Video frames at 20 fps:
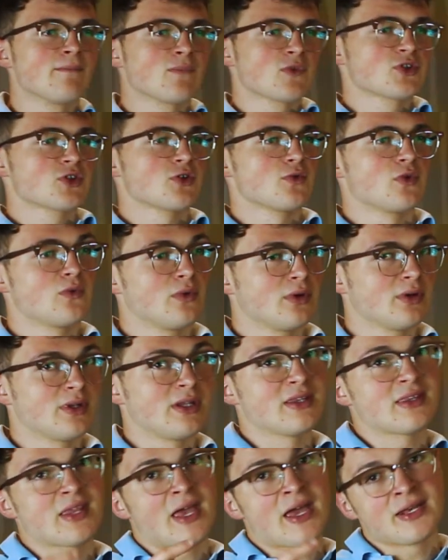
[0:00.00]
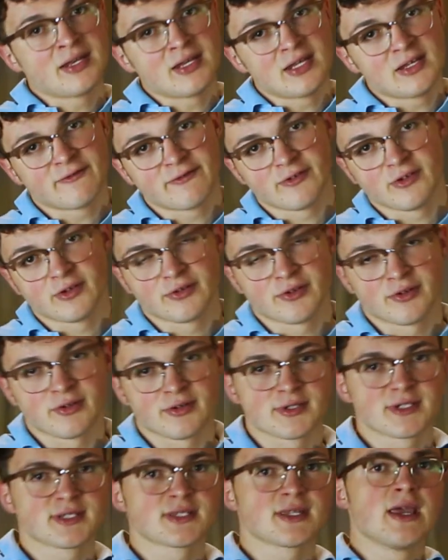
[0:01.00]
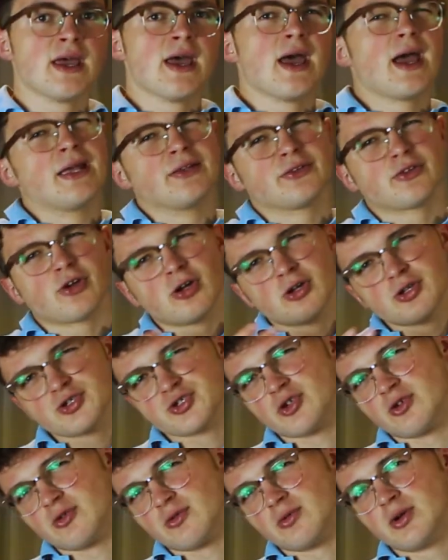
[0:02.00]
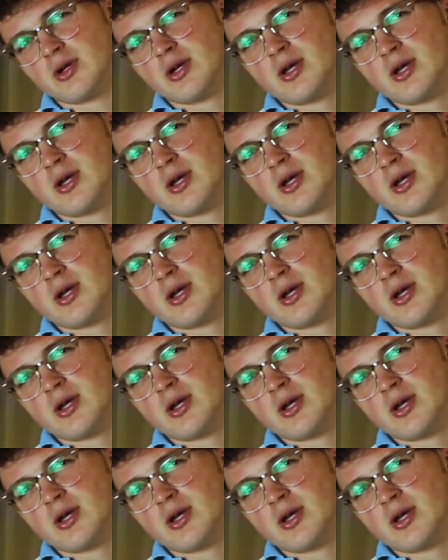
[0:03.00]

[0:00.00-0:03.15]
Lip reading: So you will need ND filters, and also